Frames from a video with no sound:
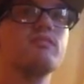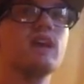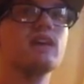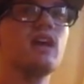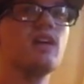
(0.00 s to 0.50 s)

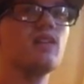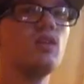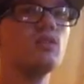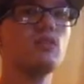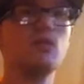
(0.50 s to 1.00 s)
I kind of thought
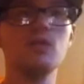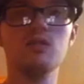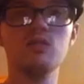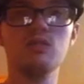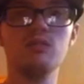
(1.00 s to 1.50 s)
it was
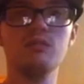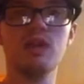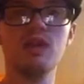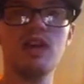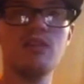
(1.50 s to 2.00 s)
Oliver,
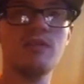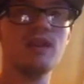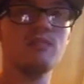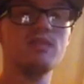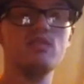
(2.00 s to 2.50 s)
but it might
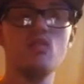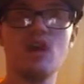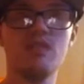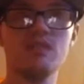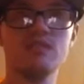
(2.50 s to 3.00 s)
not be too
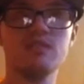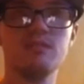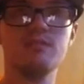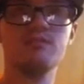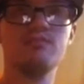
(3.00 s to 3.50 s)
obvious.
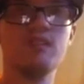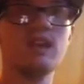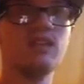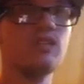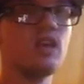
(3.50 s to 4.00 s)
But
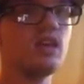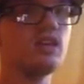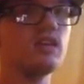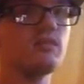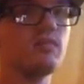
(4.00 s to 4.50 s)
I think,
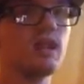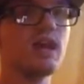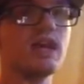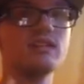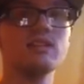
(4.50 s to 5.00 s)

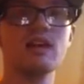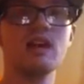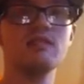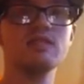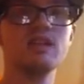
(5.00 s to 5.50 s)

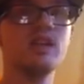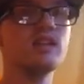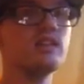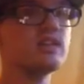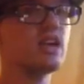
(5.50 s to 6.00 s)
I was like,
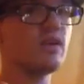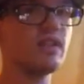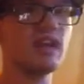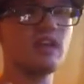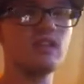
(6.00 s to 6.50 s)
is that who I
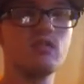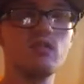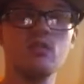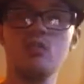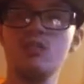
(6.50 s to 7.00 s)
think?
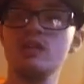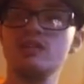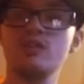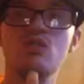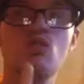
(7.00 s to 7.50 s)
Is
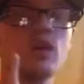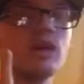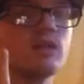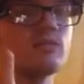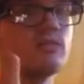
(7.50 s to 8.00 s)
it who I
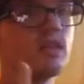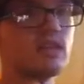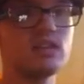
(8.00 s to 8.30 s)
think is